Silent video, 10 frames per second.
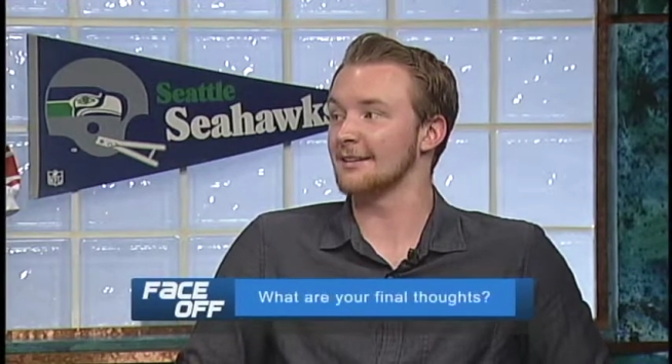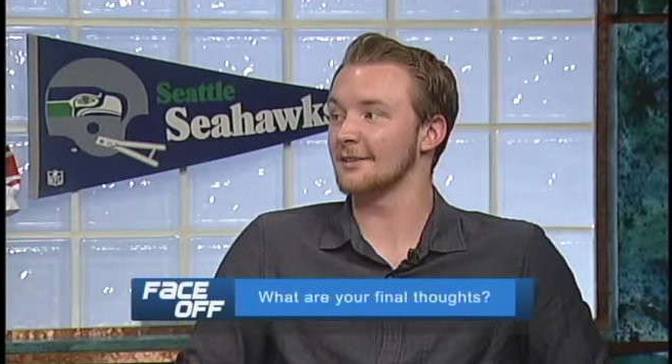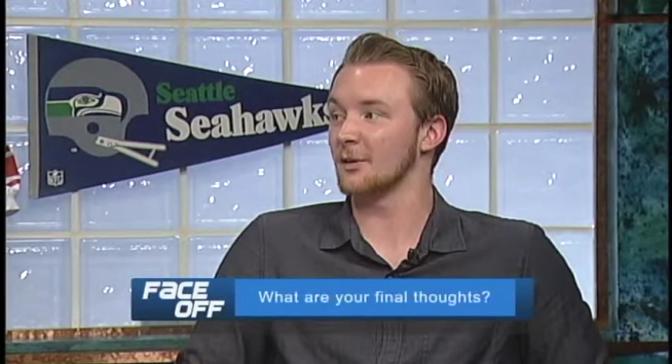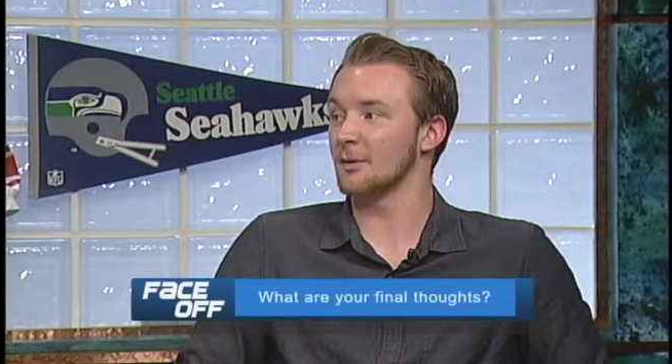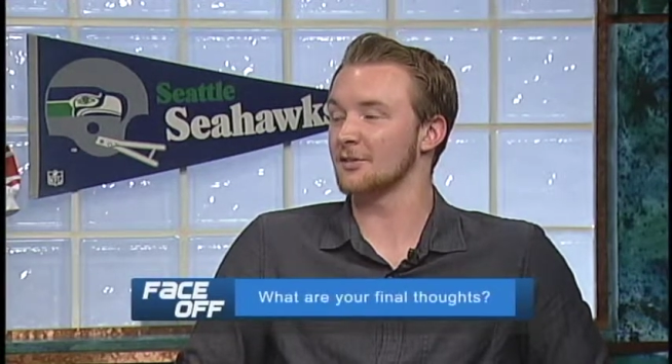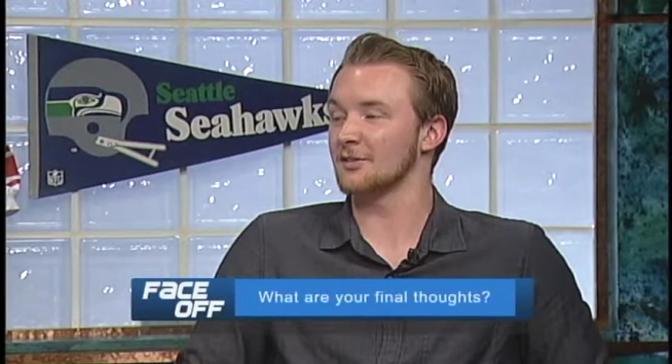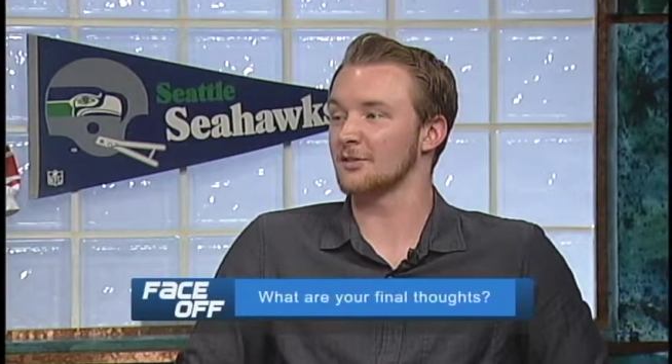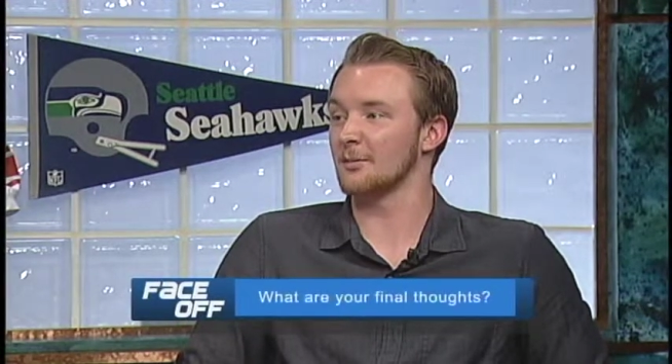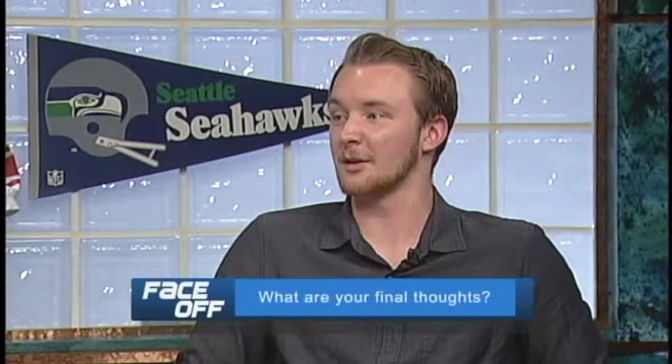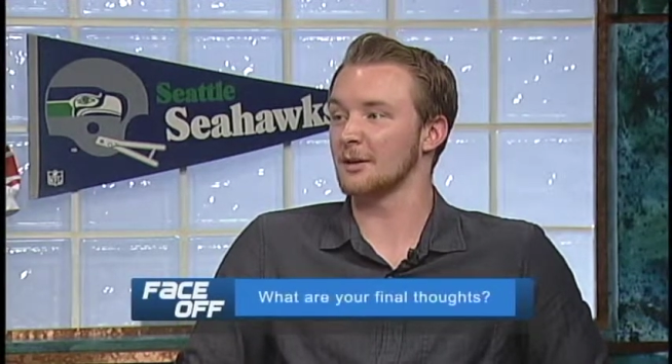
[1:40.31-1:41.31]
You don't want to see
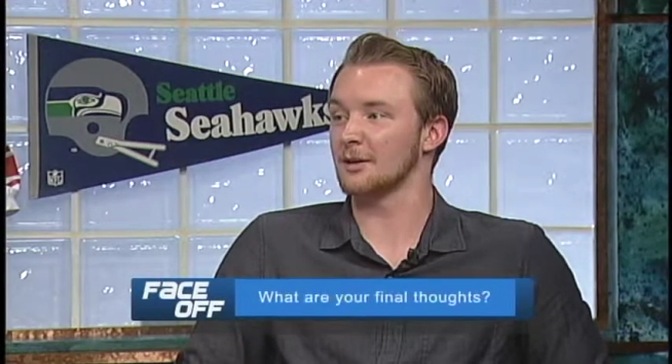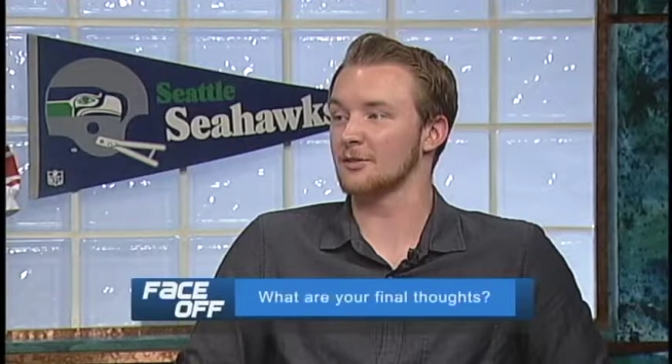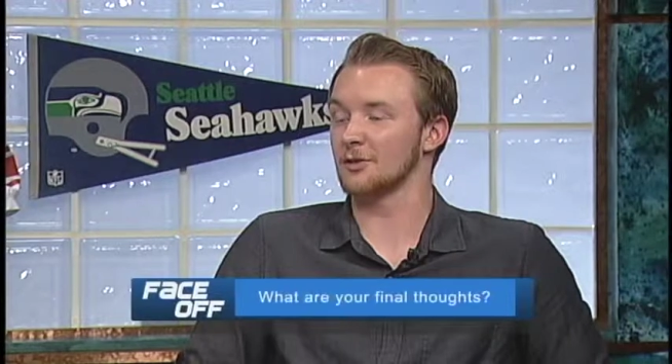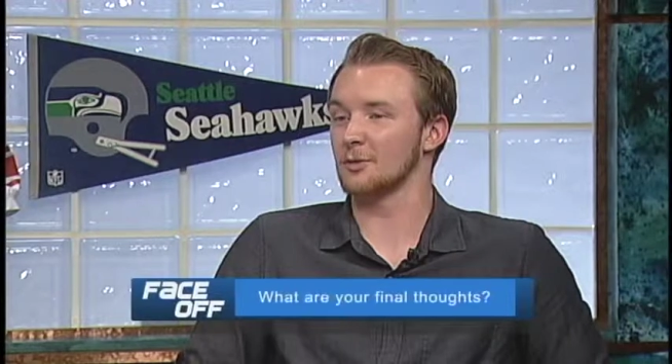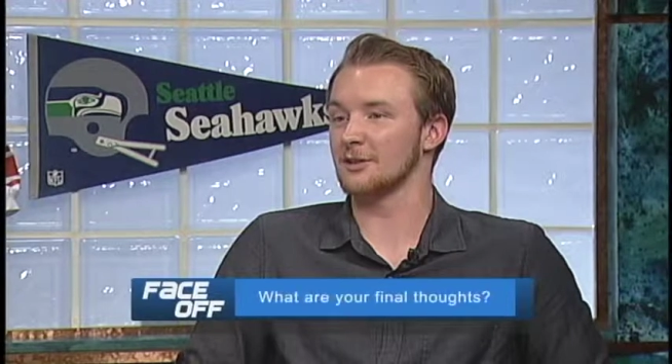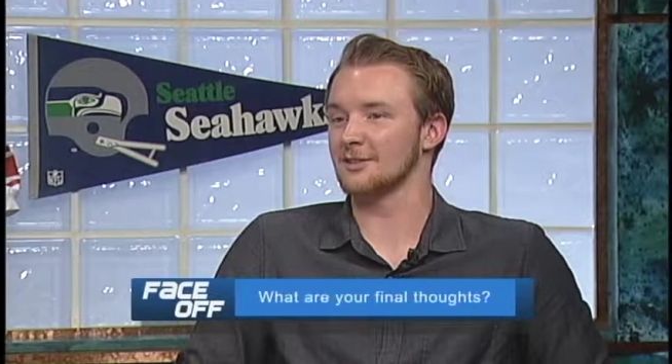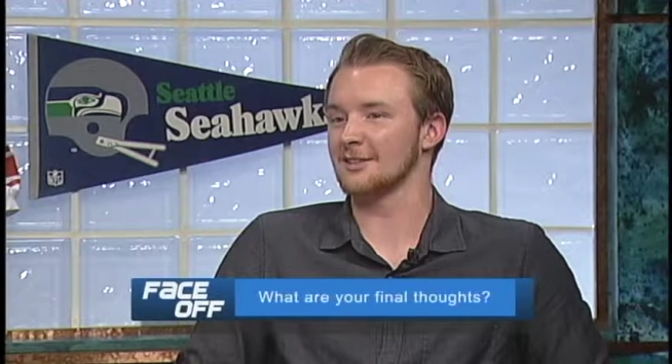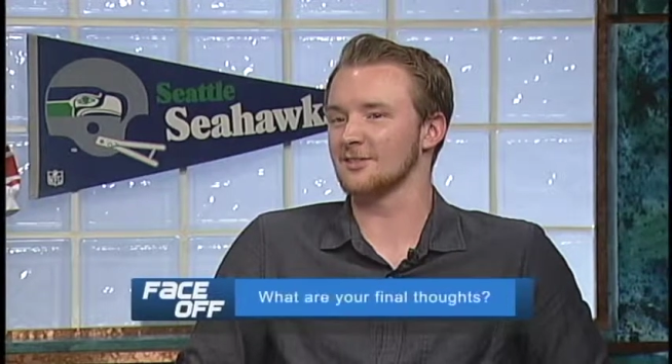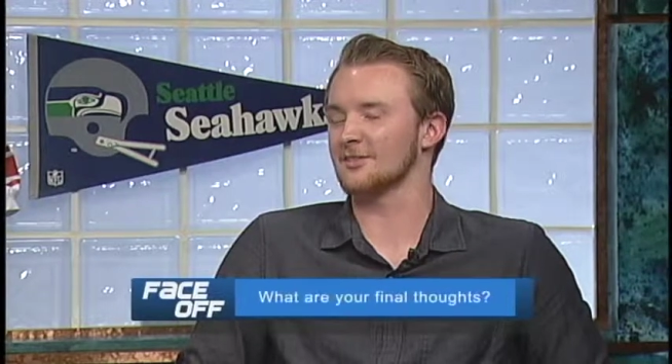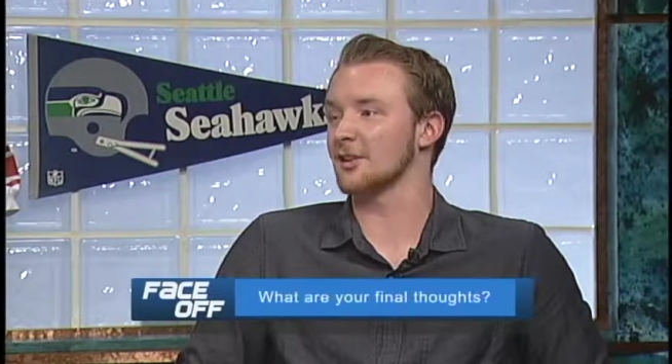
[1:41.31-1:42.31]
somebody in a situation.
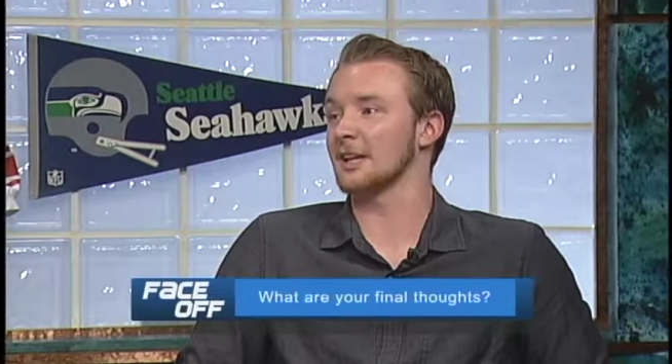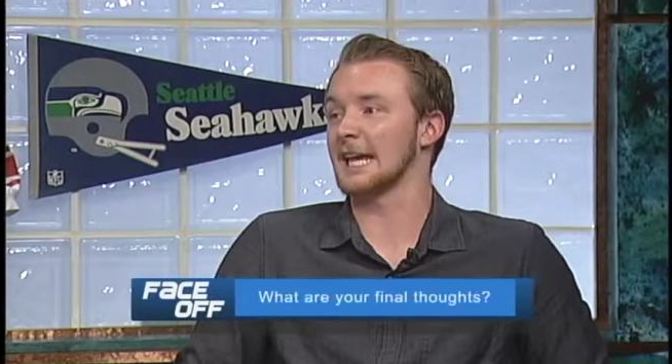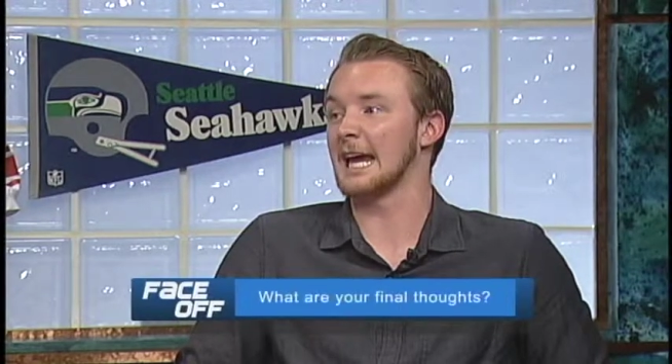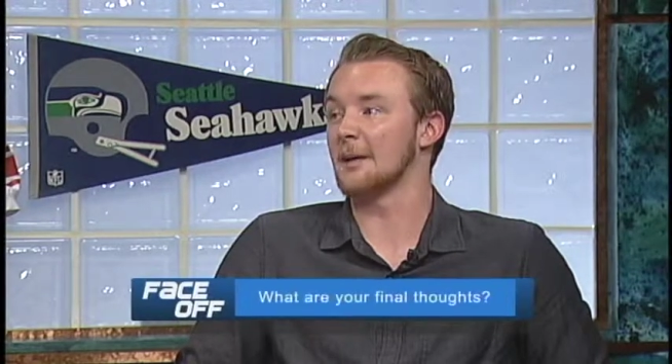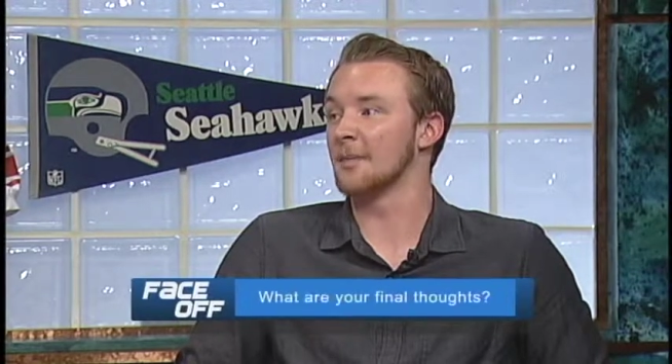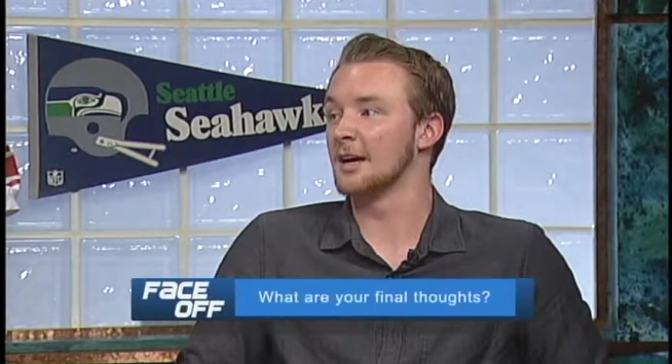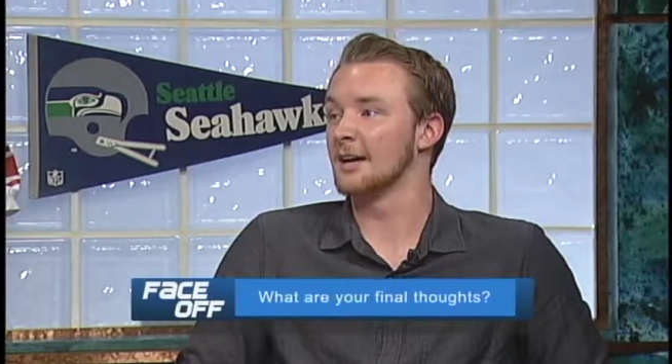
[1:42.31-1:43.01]
This is still a game,